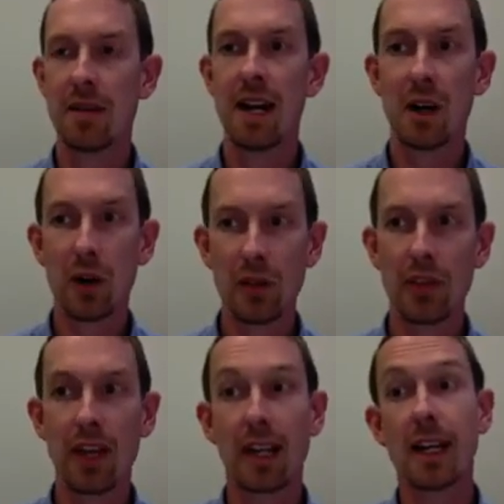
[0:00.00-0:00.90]
health
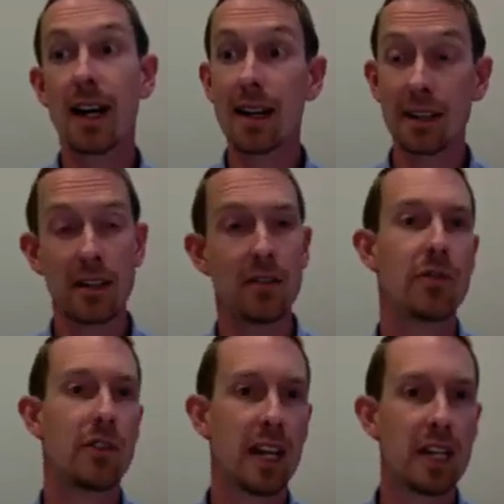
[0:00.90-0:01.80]
and
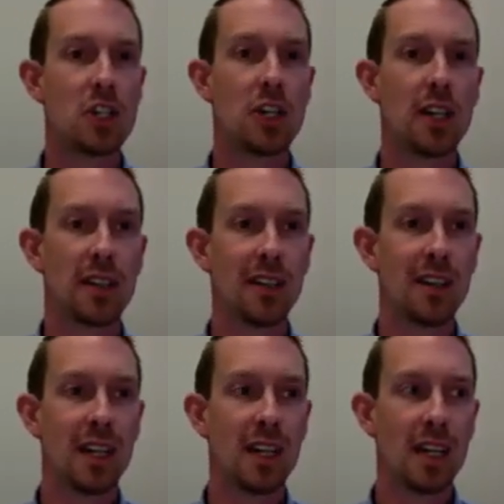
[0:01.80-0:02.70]
cognitive aging
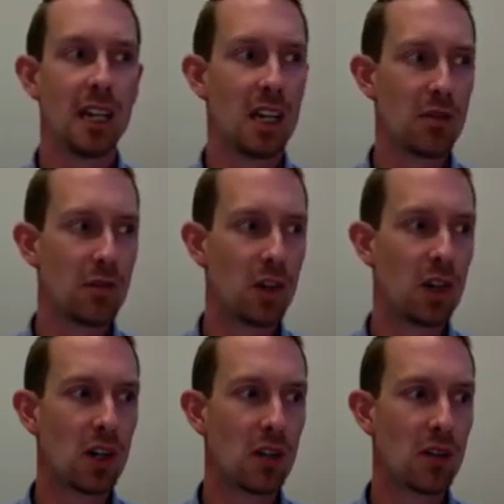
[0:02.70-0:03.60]

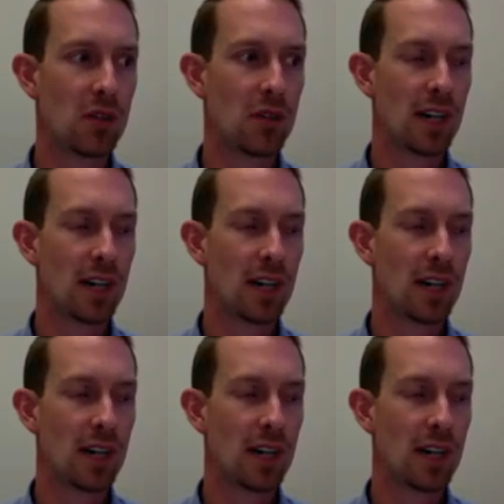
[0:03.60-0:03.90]
involve